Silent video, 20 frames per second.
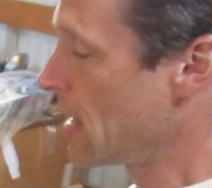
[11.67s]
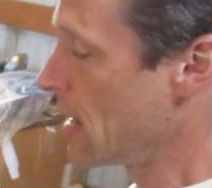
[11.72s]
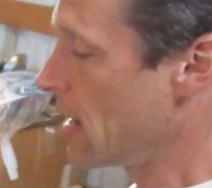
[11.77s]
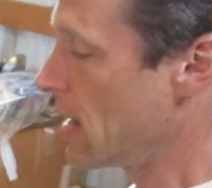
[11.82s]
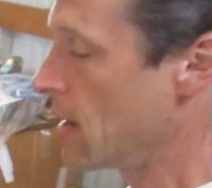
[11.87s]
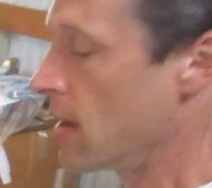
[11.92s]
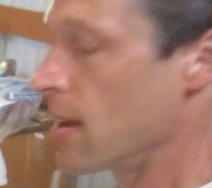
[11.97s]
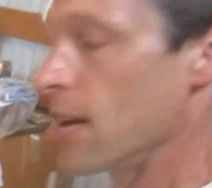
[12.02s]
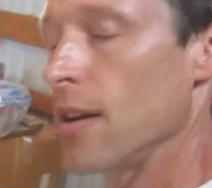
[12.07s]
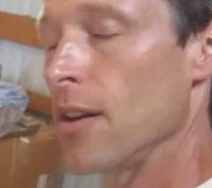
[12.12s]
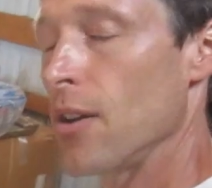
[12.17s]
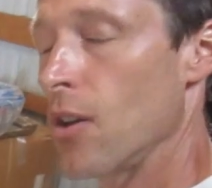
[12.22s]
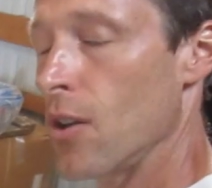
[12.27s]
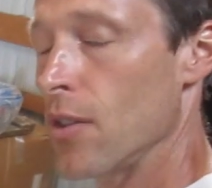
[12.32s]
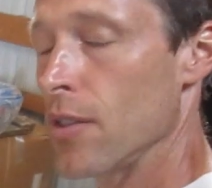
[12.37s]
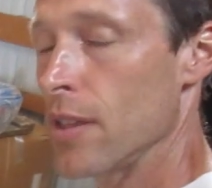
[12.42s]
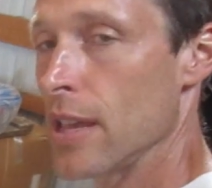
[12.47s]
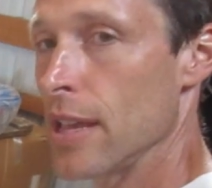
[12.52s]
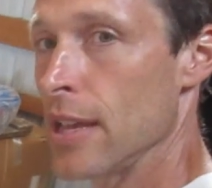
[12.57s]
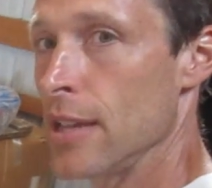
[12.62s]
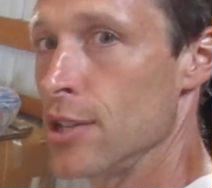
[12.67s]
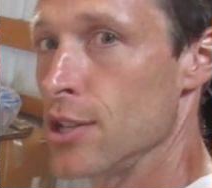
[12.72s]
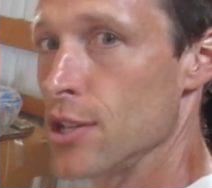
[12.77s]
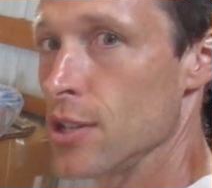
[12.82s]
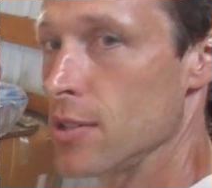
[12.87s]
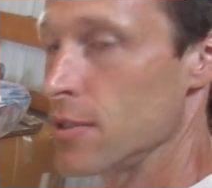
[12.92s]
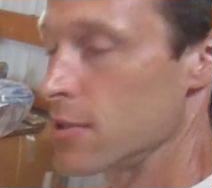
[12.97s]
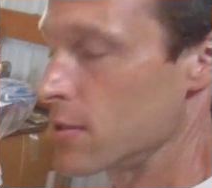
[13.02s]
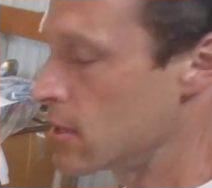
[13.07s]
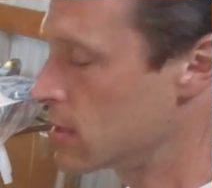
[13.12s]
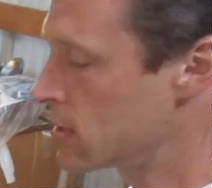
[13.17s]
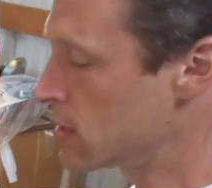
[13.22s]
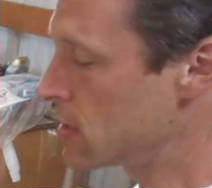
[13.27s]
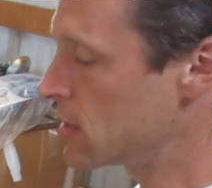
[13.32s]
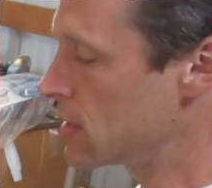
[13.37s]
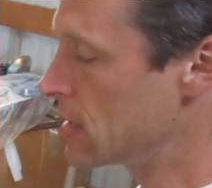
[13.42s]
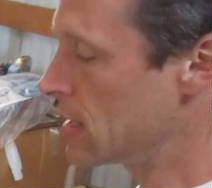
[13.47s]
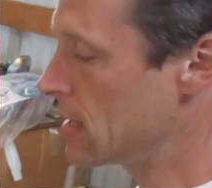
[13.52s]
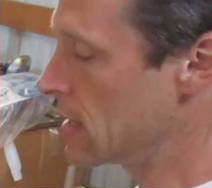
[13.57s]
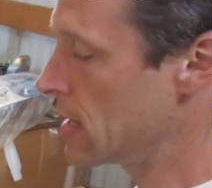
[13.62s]
Uh, all the engines, this is
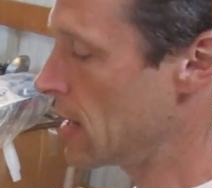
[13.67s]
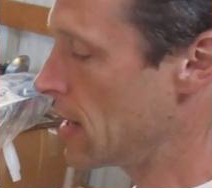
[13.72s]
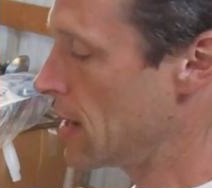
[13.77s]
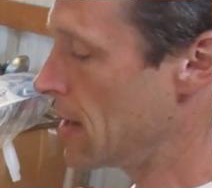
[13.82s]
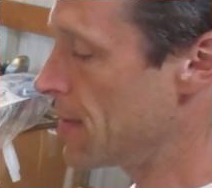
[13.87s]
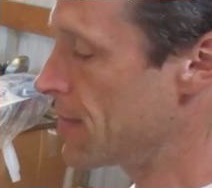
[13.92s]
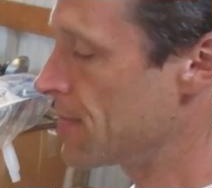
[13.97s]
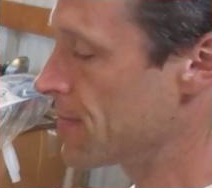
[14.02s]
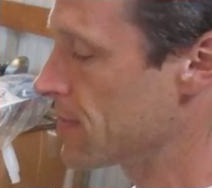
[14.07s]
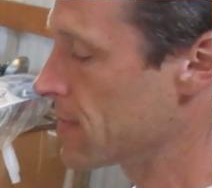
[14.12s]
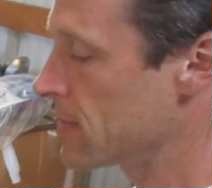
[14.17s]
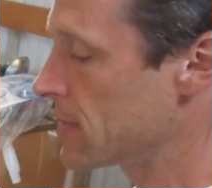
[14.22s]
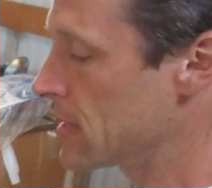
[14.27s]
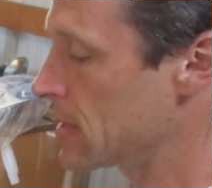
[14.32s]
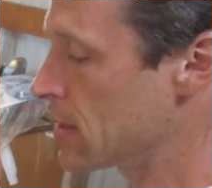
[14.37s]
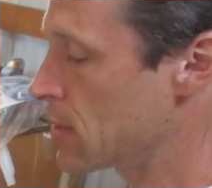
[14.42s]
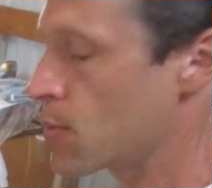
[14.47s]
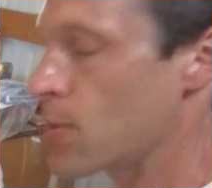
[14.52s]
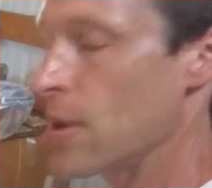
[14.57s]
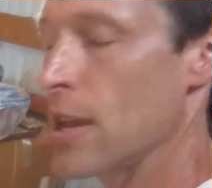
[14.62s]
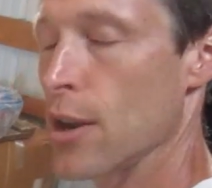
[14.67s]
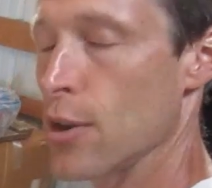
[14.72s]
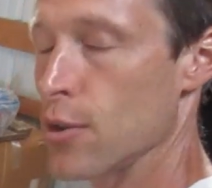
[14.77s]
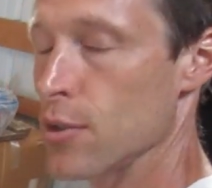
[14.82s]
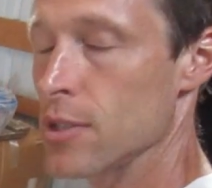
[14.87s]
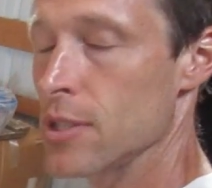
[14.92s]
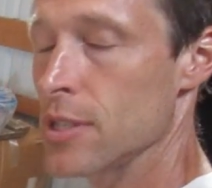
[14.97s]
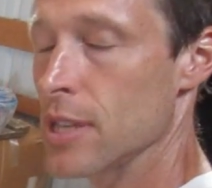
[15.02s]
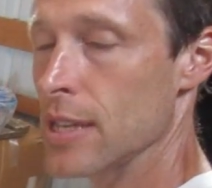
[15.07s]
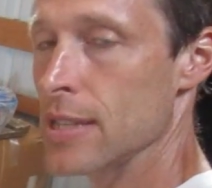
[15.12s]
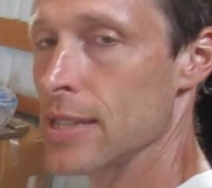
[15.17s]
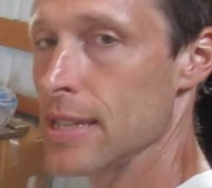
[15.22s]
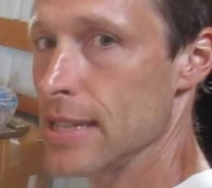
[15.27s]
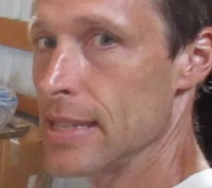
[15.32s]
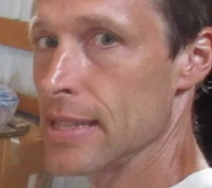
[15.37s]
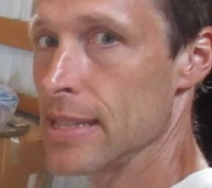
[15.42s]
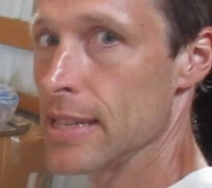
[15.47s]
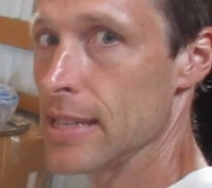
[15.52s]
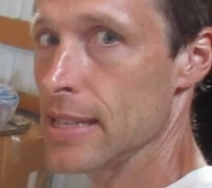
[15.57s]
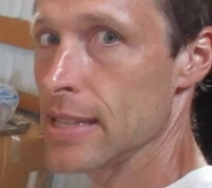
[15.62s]
the, uh, the three hundred sixty
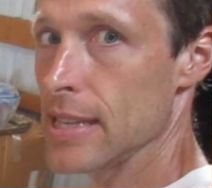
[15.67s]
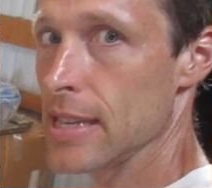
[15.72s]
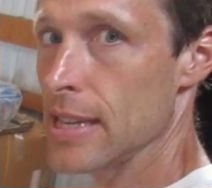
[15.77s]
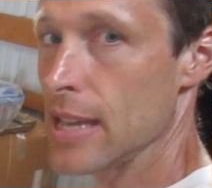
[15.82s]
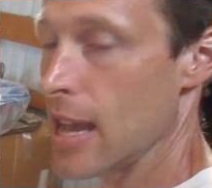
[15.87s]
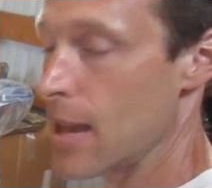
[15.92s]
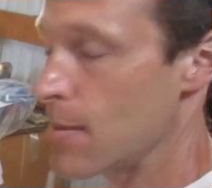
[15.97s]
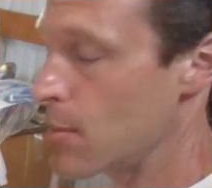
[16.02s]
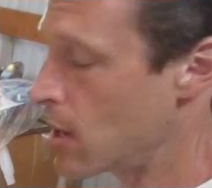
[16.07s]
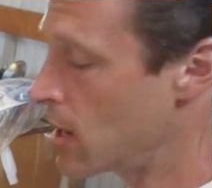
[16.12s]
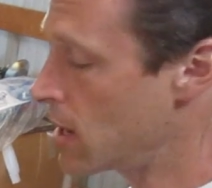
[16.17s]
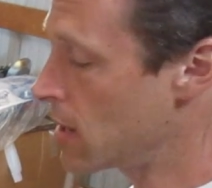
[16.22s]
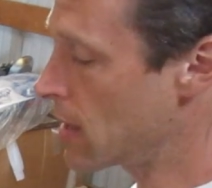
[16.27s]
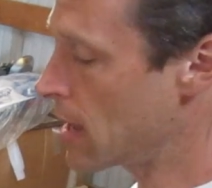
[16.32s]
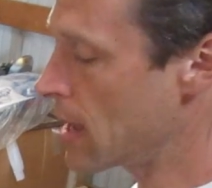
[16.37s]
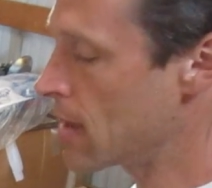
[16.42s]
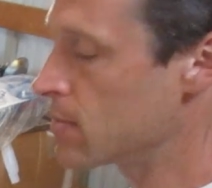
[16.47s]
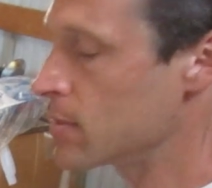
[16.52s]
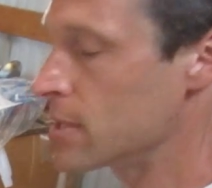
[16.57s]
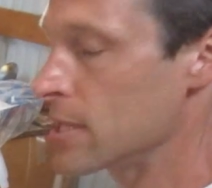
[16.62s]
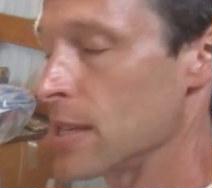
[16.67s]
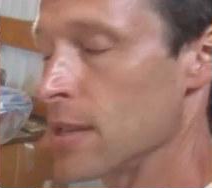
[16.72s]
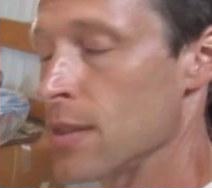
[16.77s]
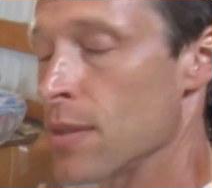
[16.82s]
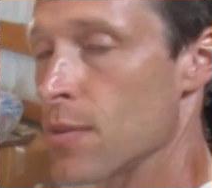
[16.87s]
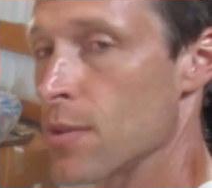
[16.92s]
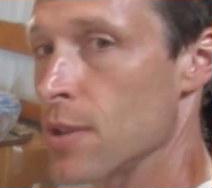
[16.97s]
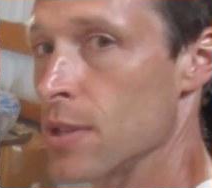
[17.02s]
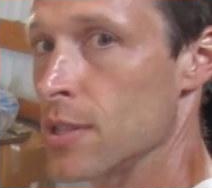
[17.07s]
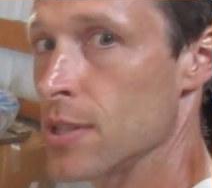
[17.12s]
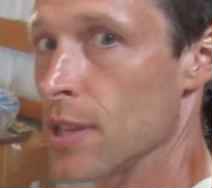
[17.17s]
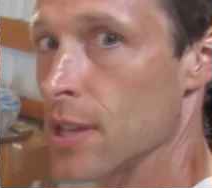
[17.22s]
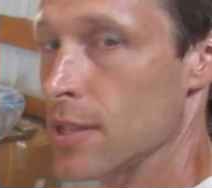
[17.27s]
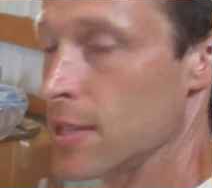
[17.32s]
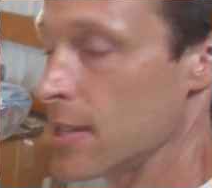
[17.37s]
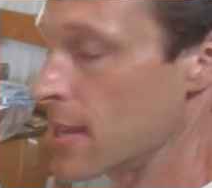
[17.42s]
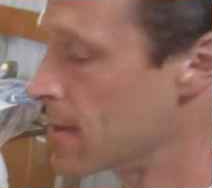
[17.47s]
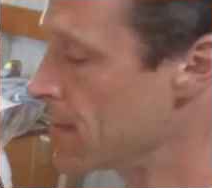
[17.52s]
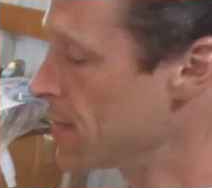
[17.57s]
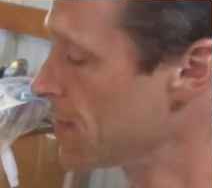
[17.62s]
c c Yamaha, the M Z three
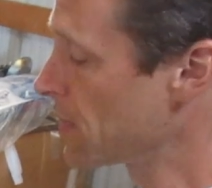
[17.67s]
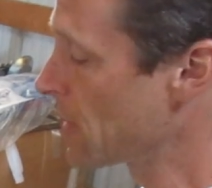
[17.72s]
sixty.